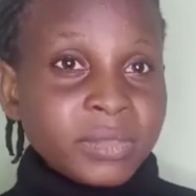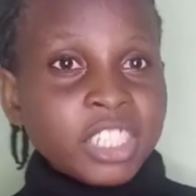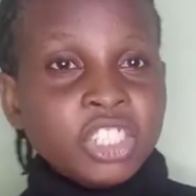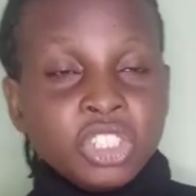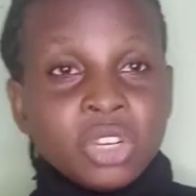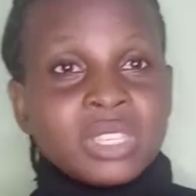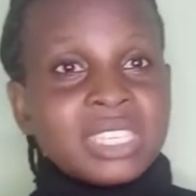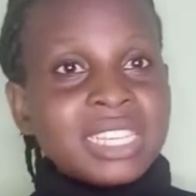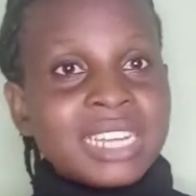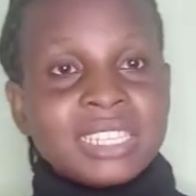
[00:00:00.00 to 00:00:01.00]
You just see
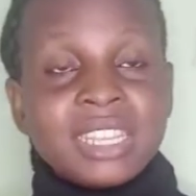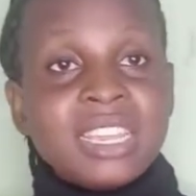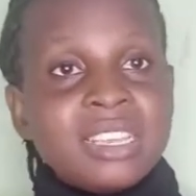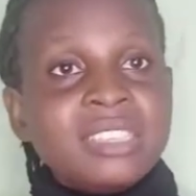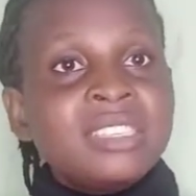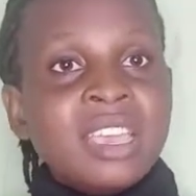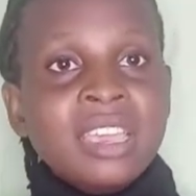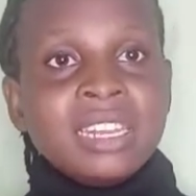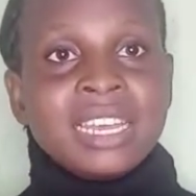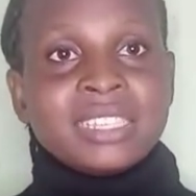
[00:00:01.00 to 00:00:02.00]
that things
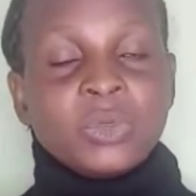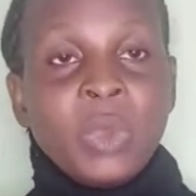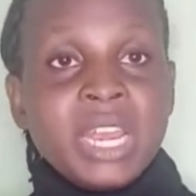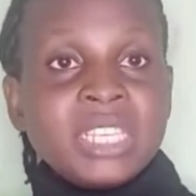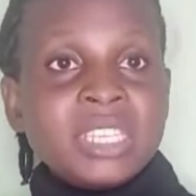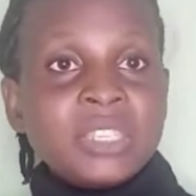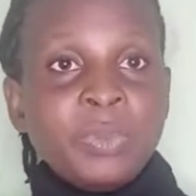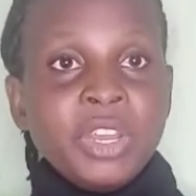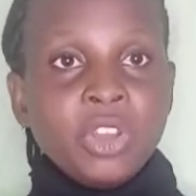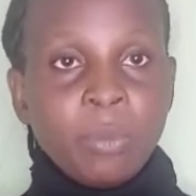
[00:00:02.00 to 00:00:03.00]
that when it has
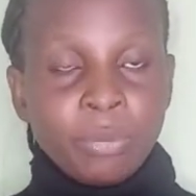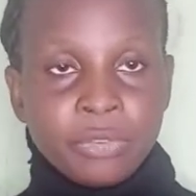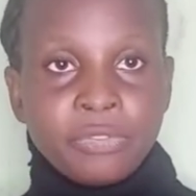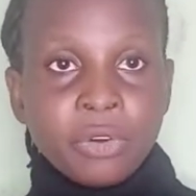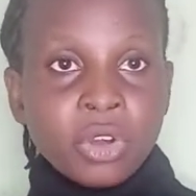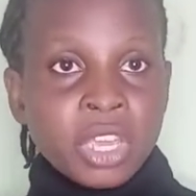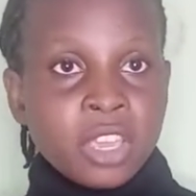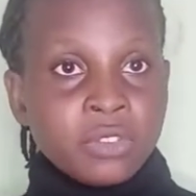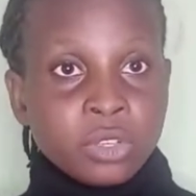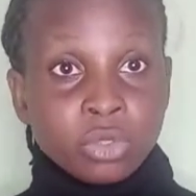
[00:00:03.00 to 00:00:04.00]
been done before
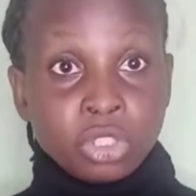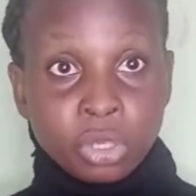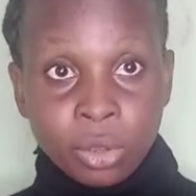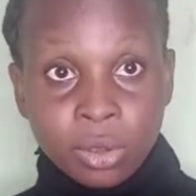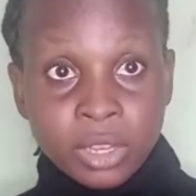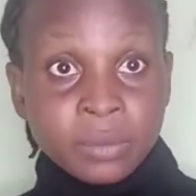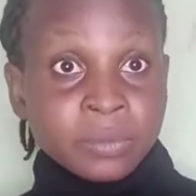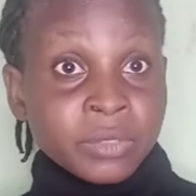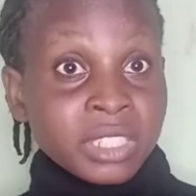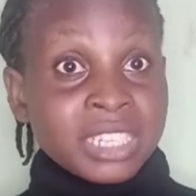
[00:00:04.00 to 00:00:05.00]
gives you joy,
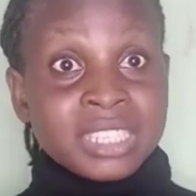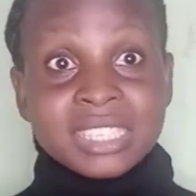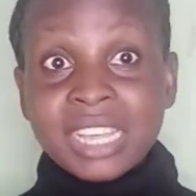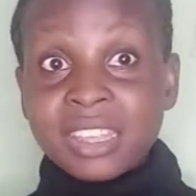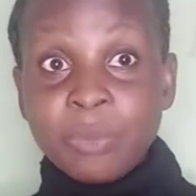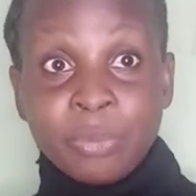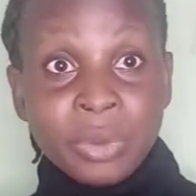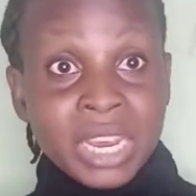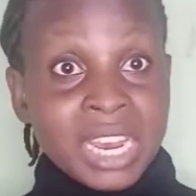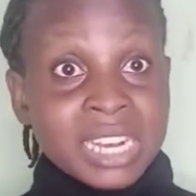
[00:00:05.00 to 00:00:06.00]
it started
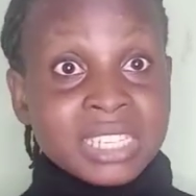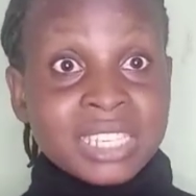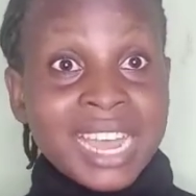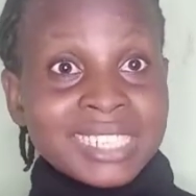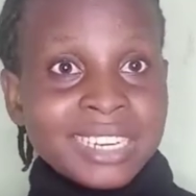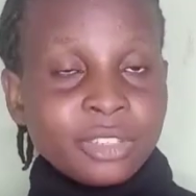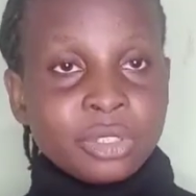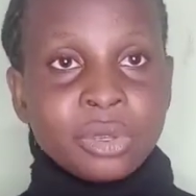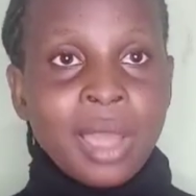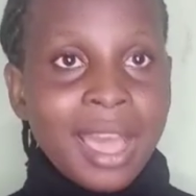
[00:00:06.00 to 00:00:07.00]
bringing sadness to
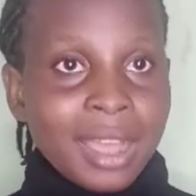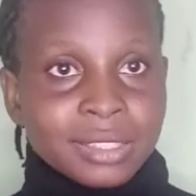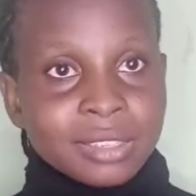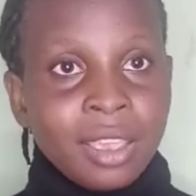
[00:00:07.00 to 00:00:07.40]
your heart.